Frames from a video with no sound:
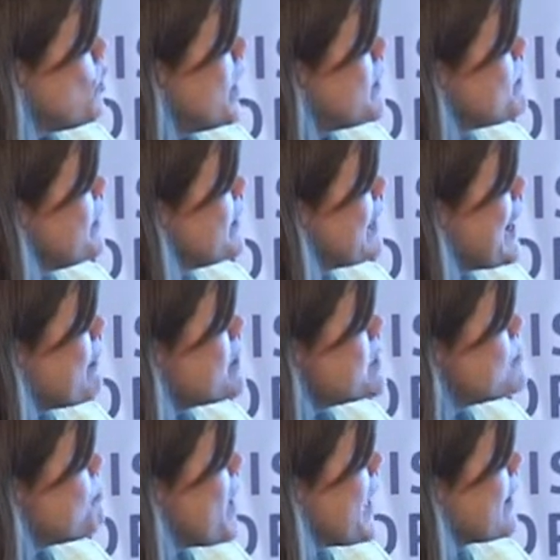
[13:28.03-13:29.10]
quite a bit. Now
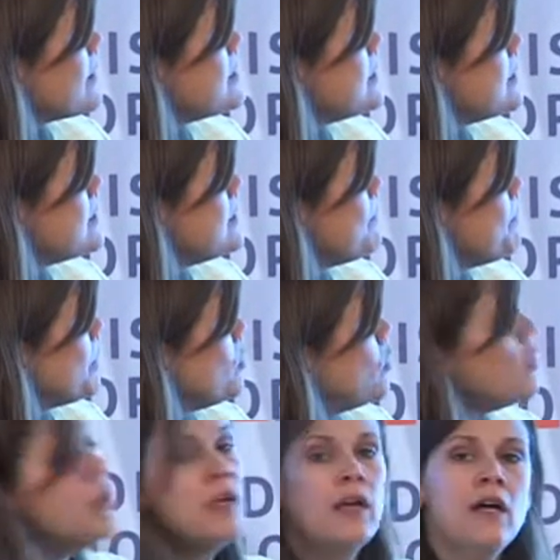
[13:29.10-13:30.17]
he's back to
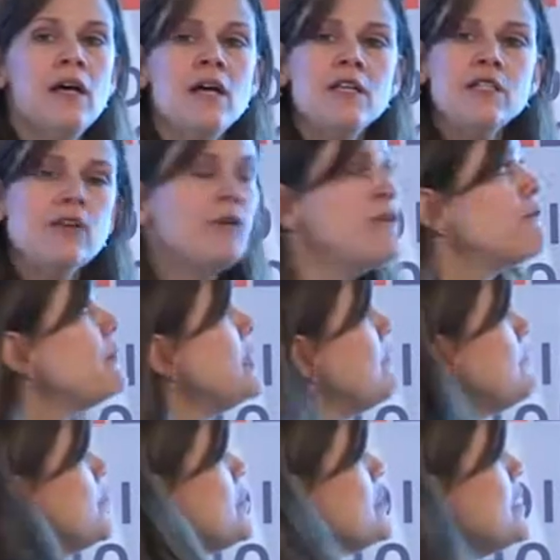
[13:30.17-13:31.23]
typical. So
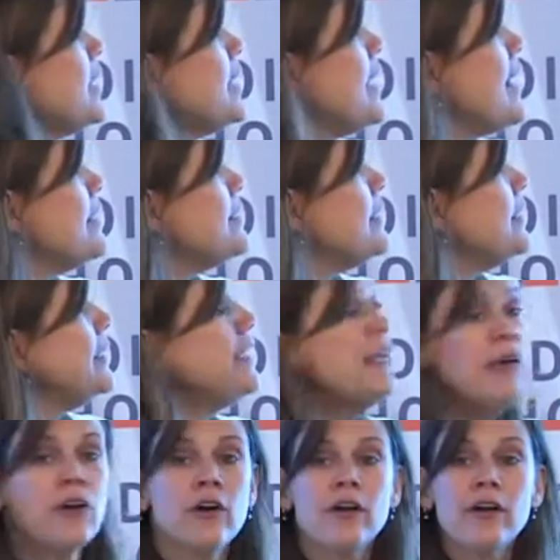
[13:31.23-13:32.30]
if your study ended
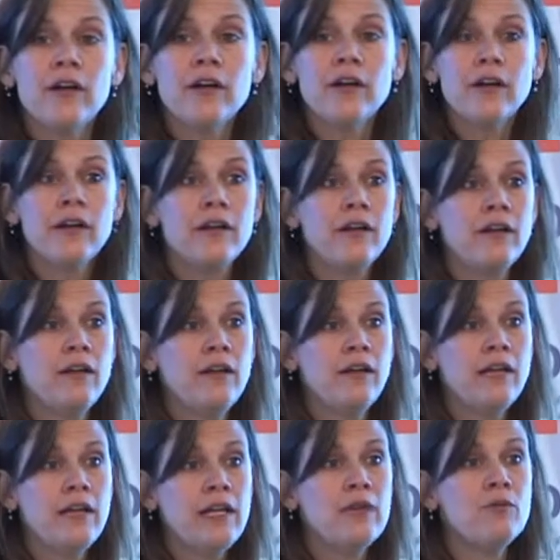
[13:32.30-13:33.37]
here,
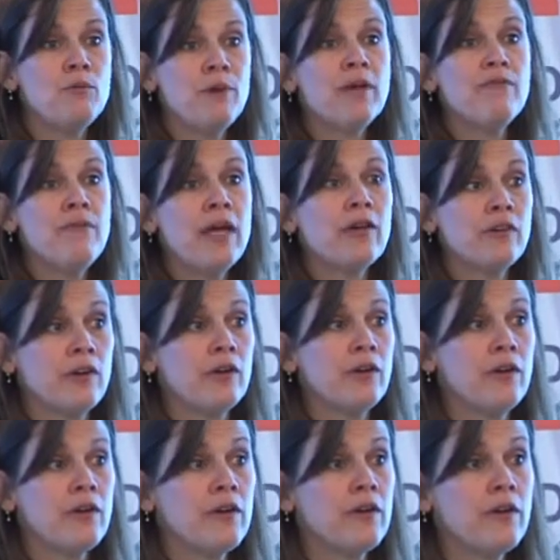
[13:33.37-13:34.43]
it would be a failure.
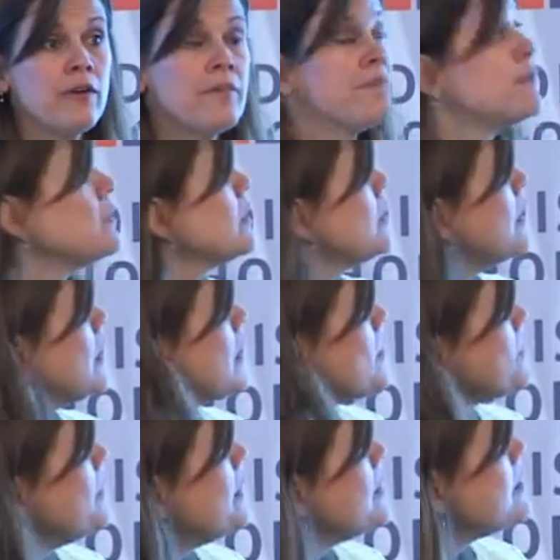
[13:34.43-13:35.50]

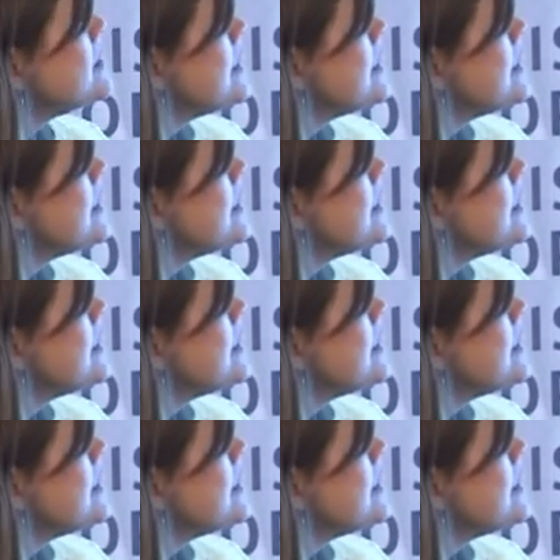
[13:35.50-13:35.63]
And the